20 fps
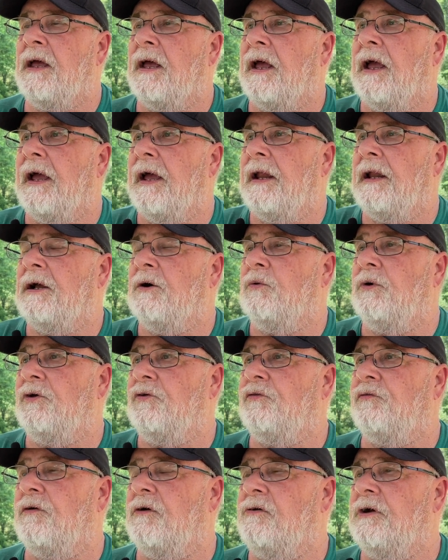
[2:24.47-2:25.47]
And it
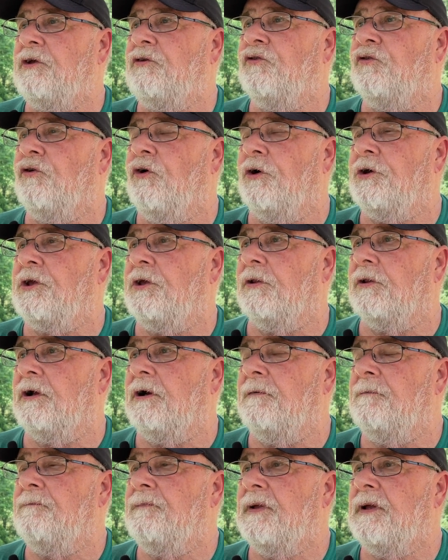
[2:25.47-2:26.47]
was very circular.